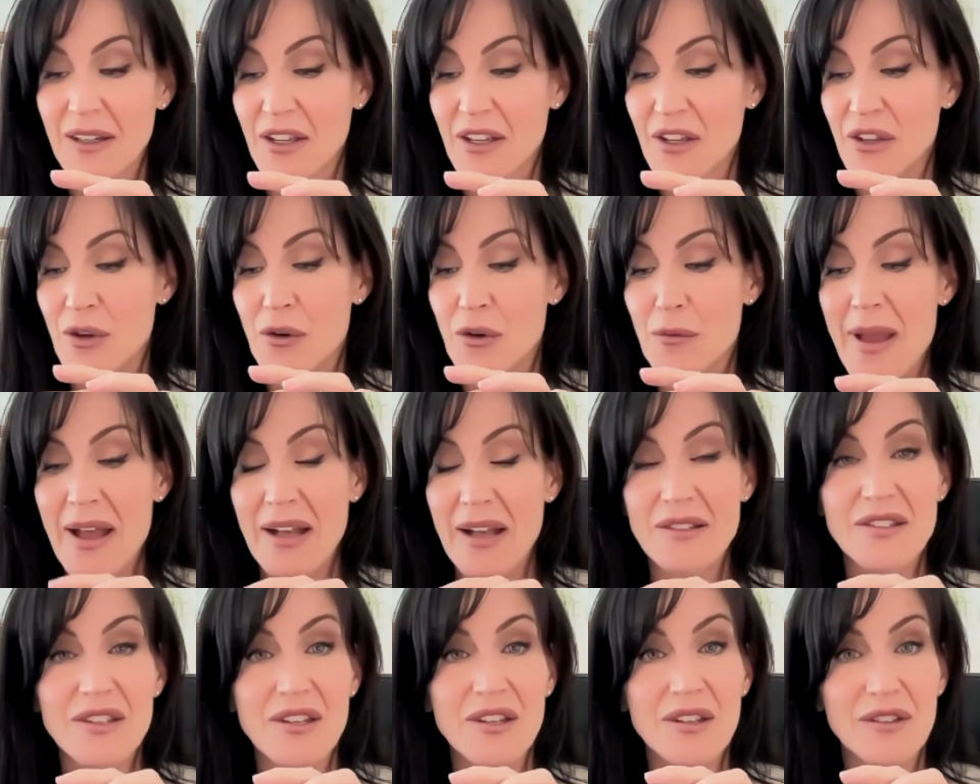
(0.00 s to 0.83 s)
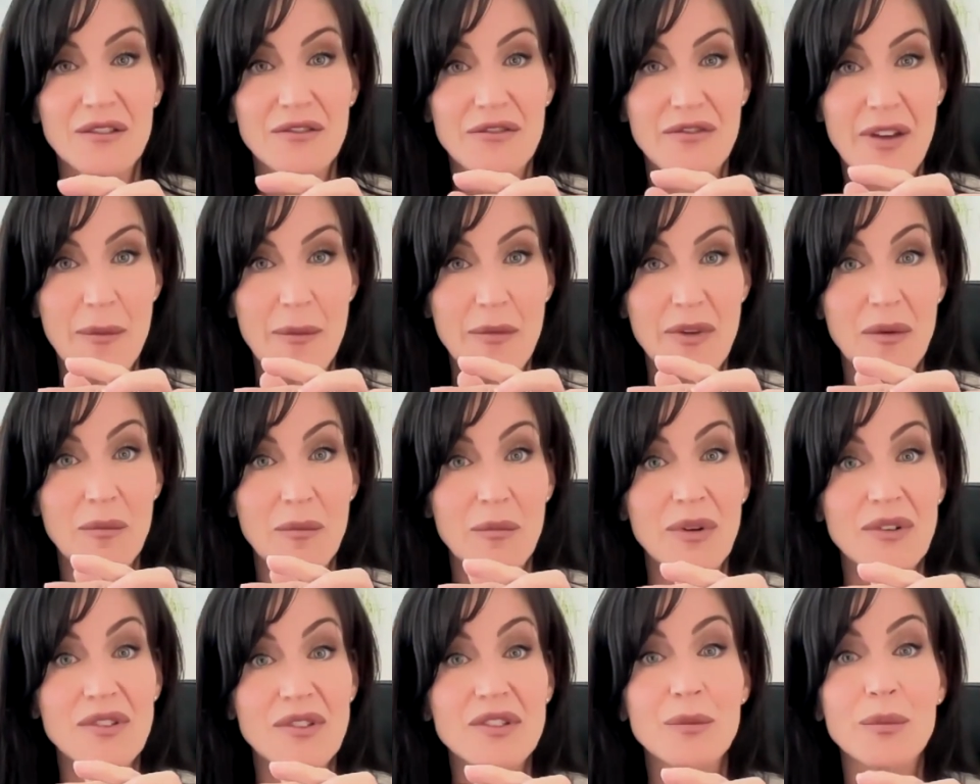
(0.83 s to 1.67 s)
your masculine, feminine
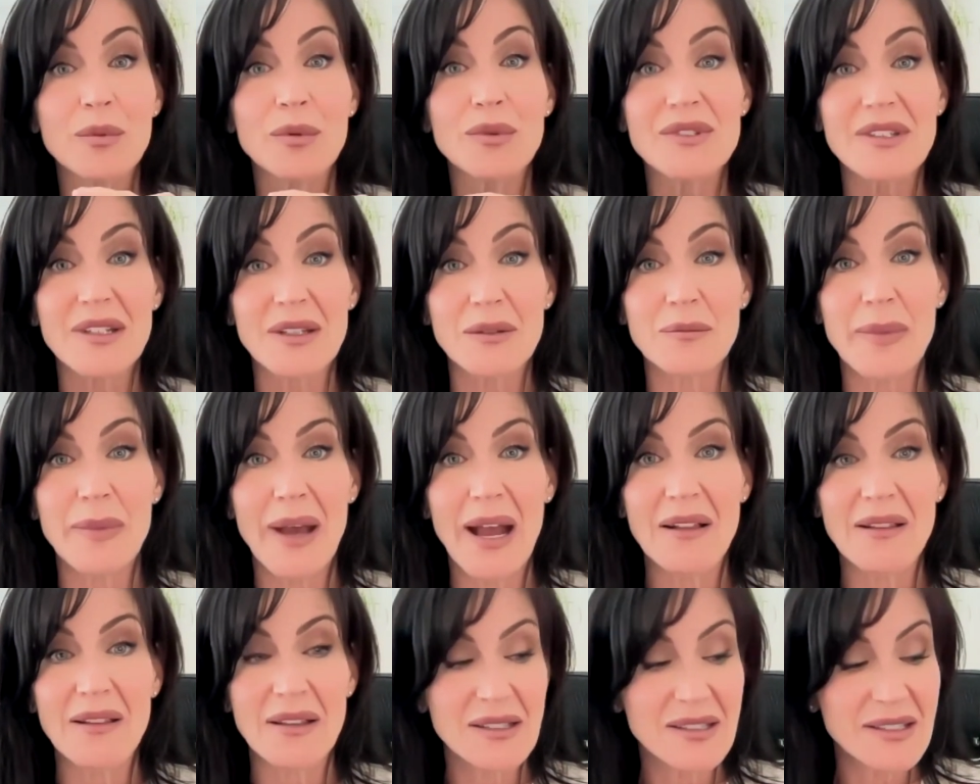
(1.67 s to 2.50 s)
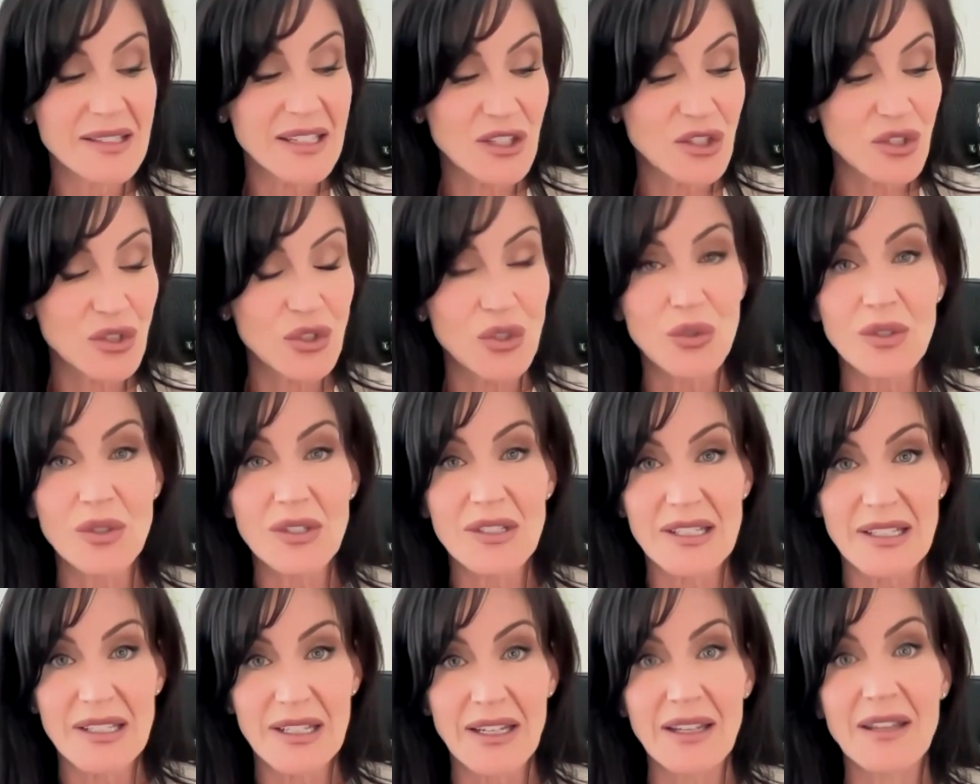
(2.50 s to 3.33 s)
principles in balance, in
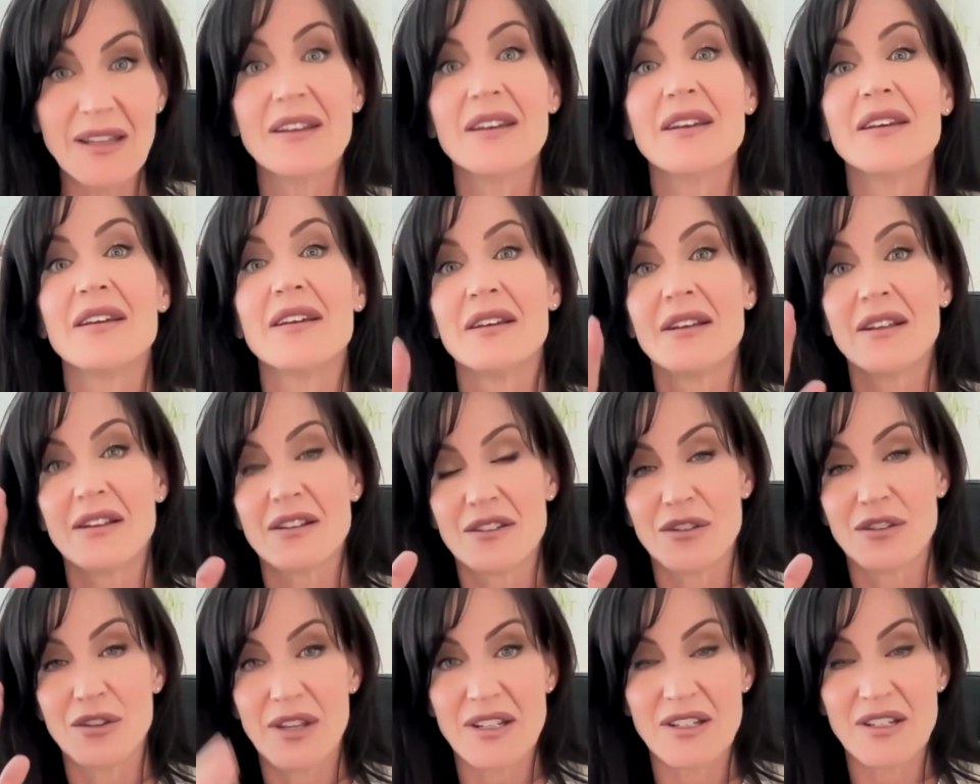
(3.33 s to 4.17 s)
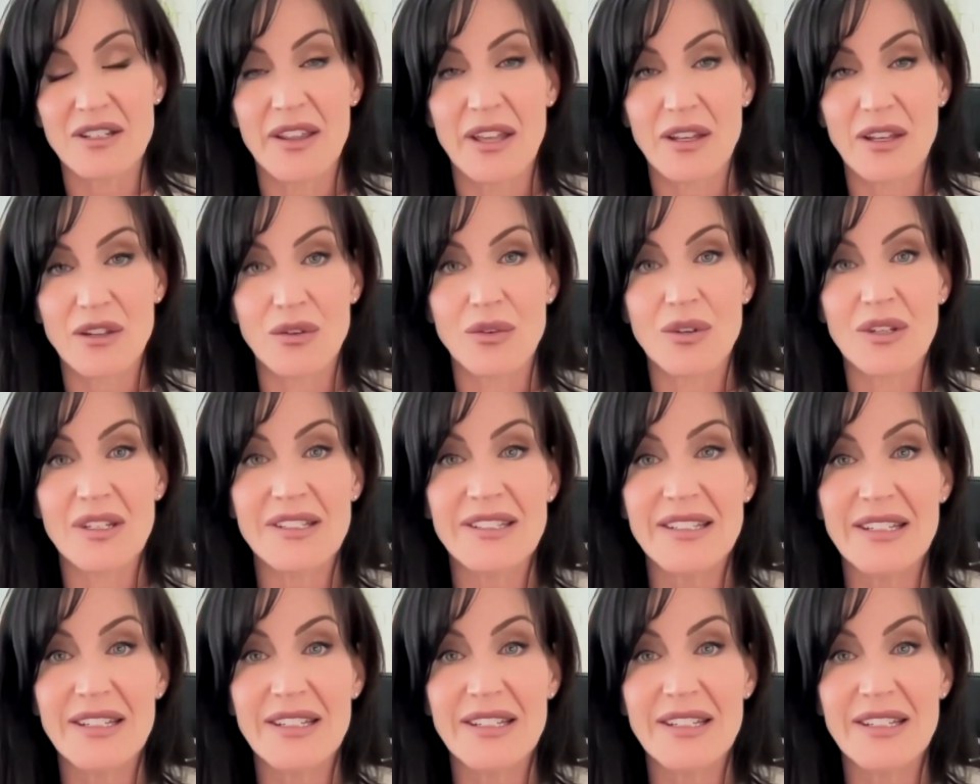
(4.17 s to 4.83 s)
unity, to get to that unity